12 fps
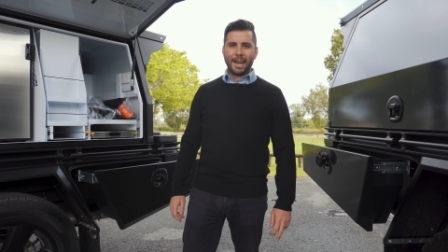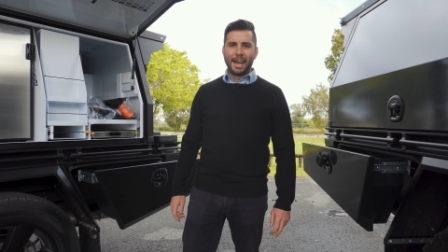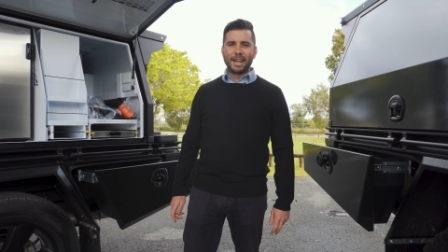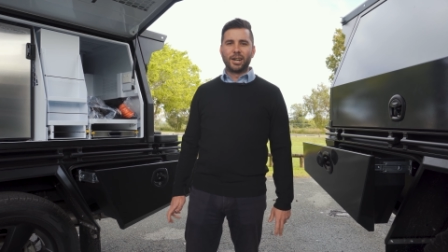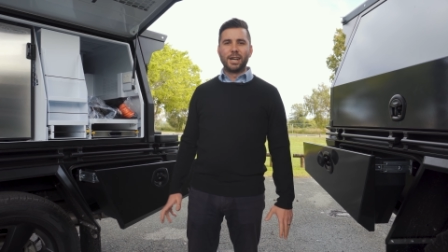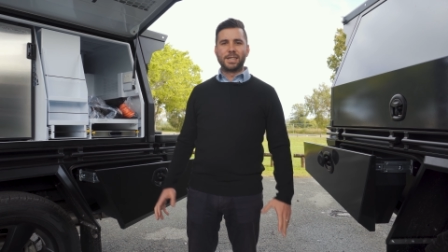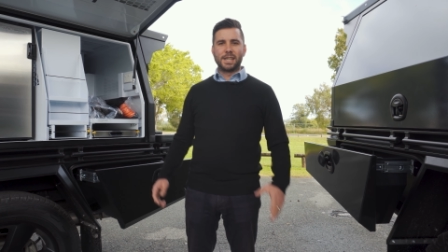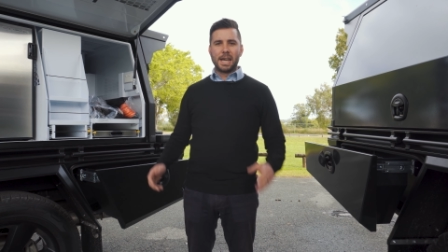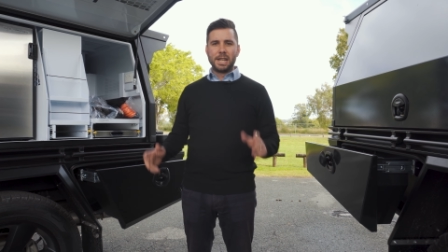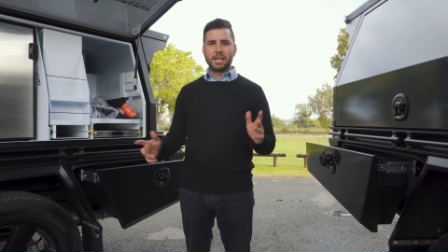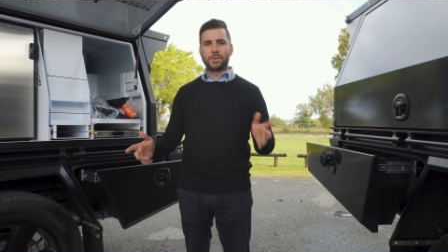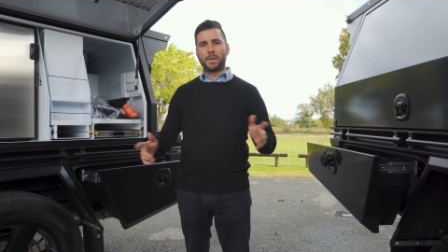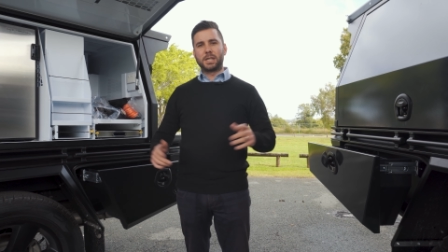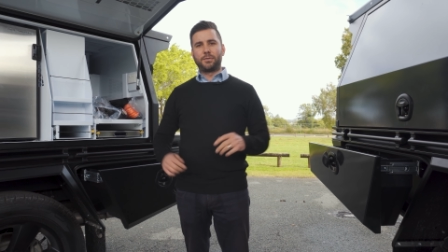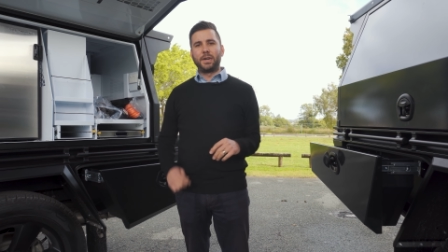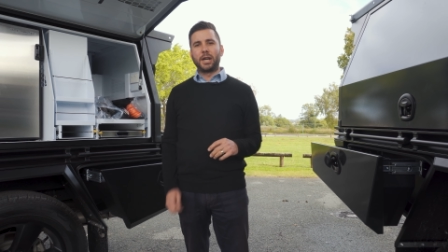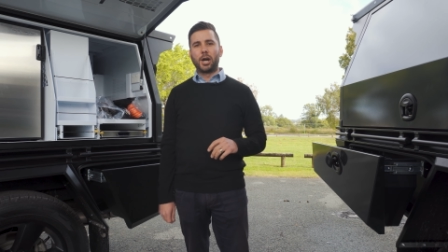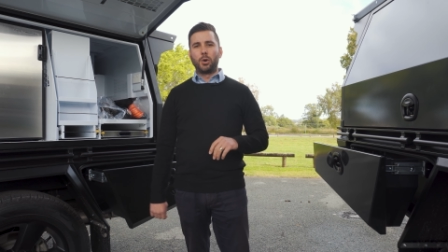Hey guys, in this week's
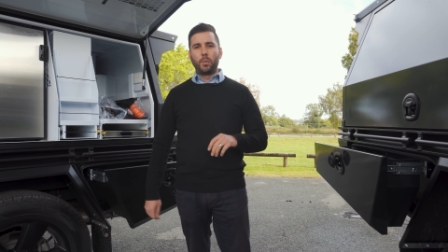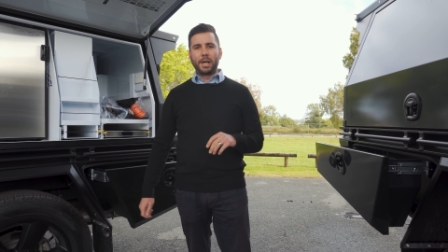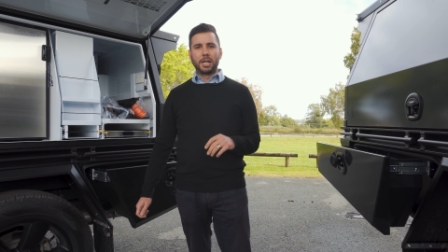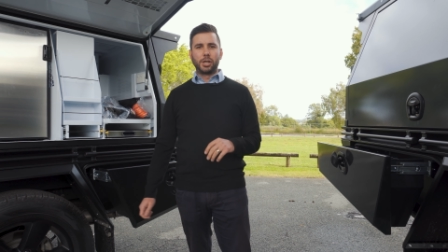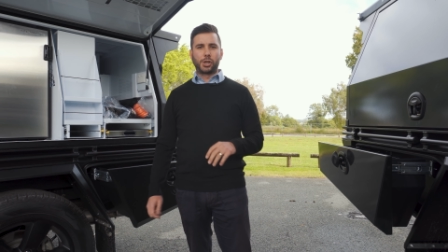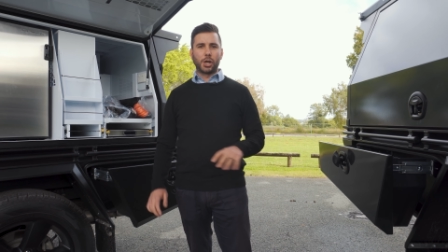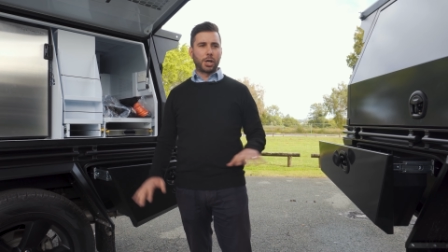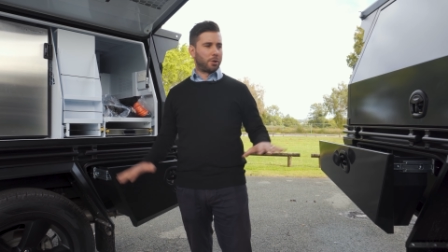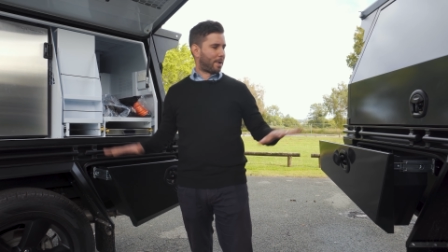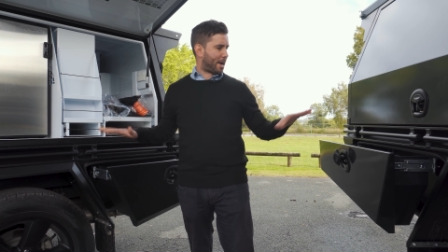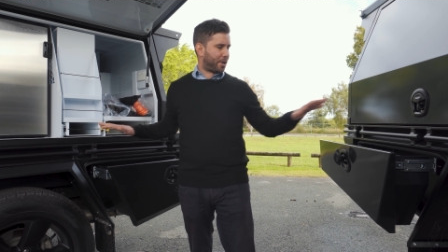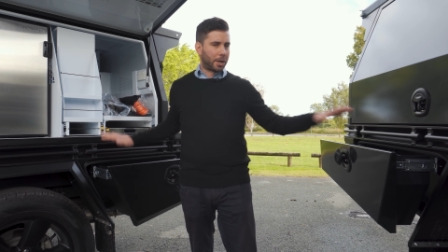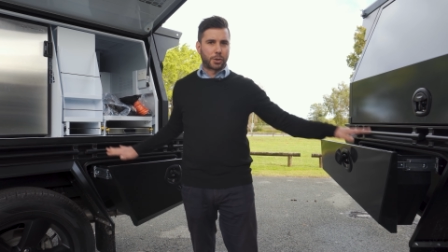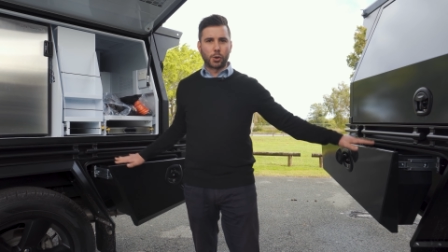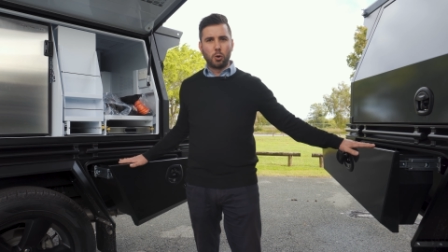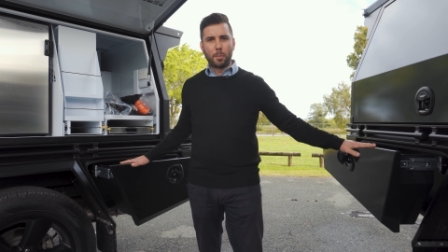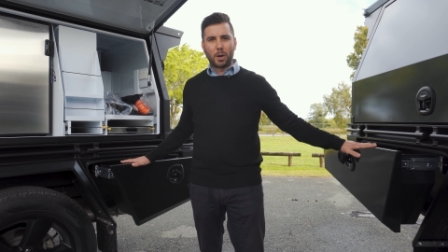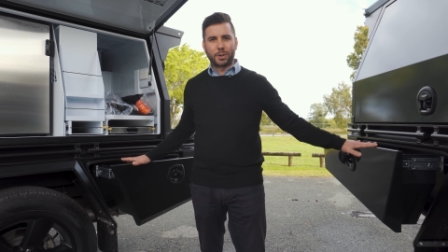video we're going to show you around our
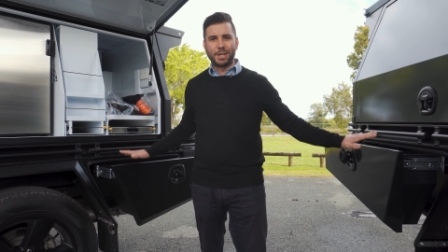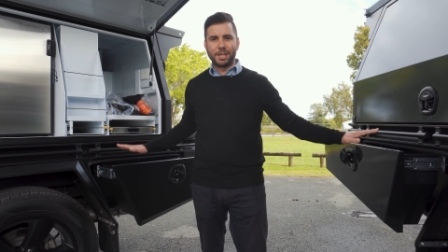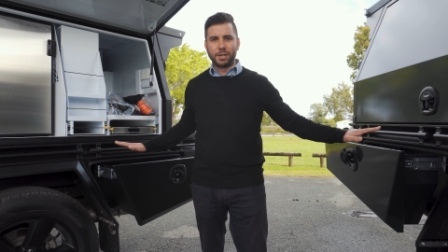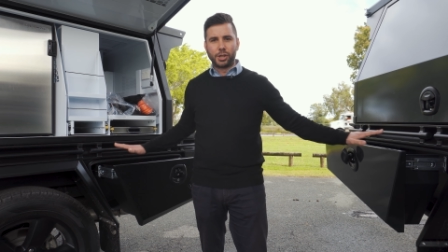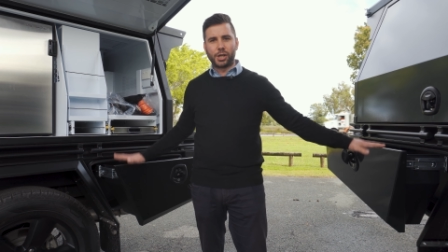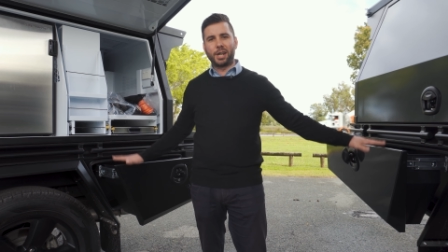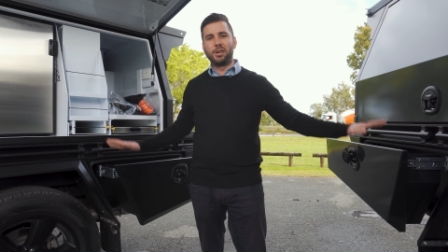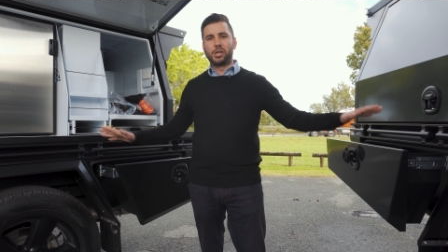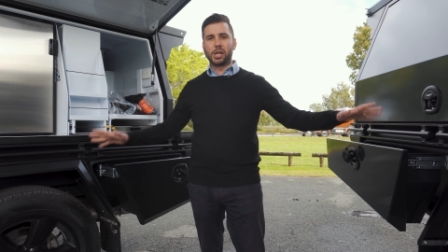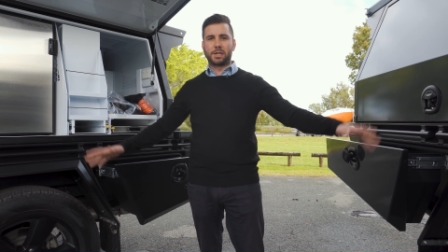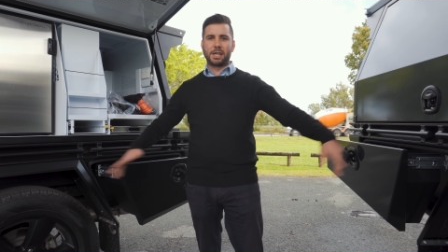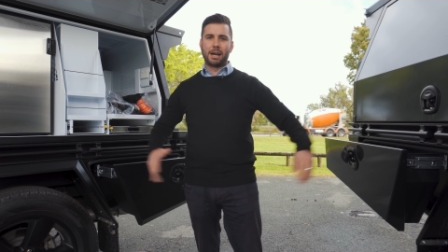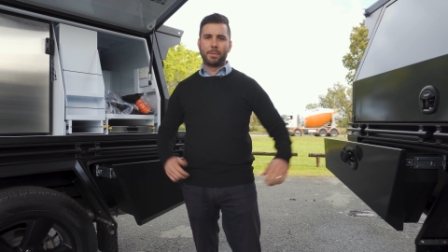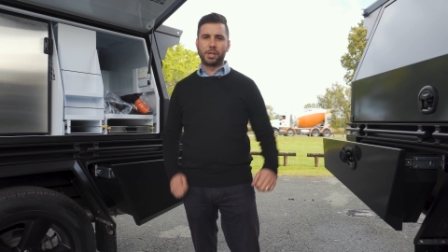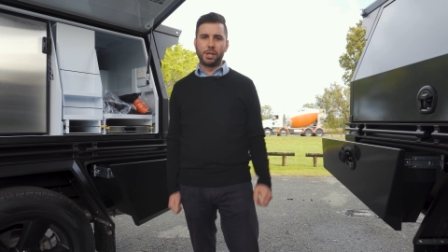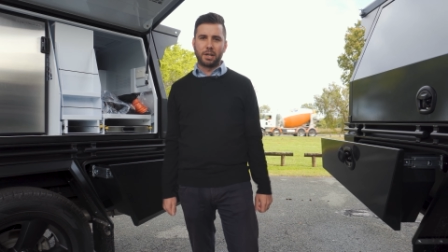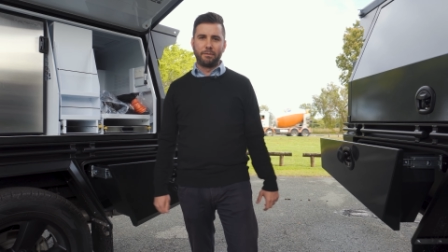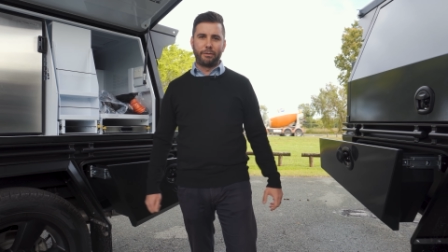toolboxes and show you just how
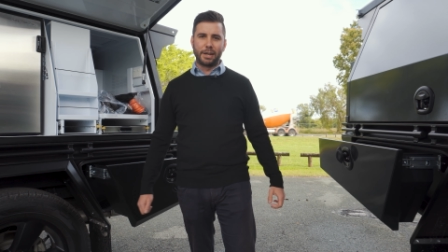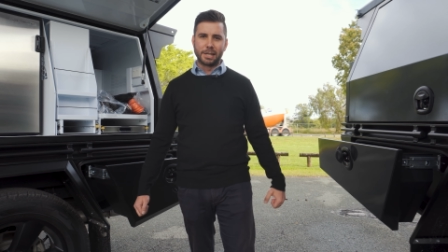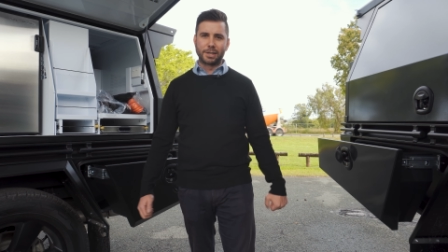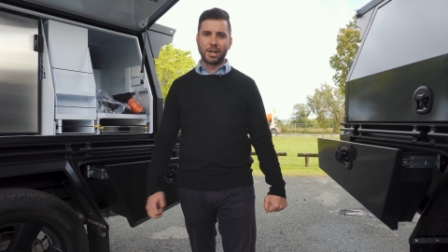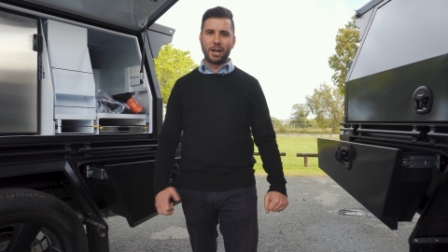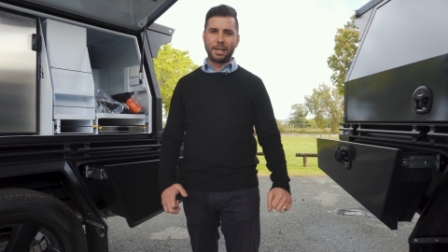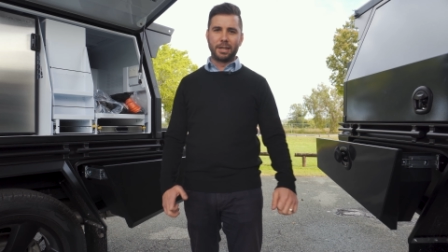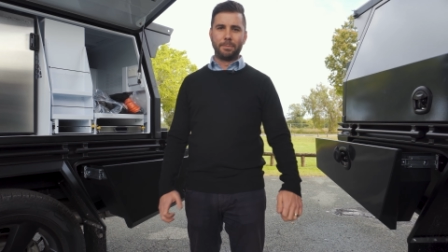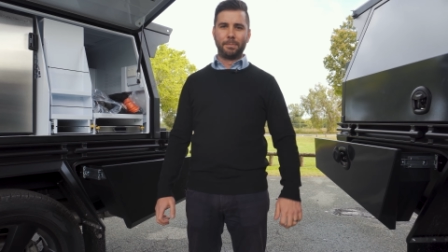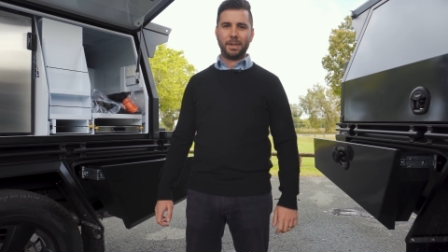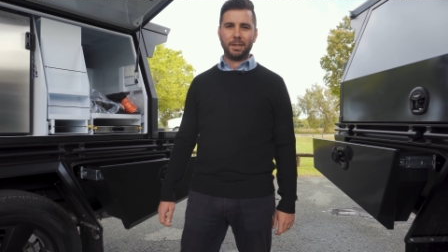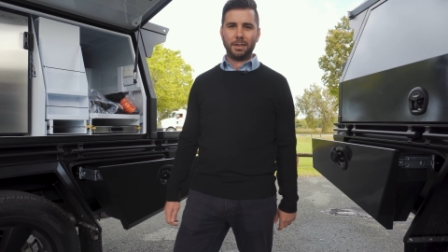much you can fit inside them.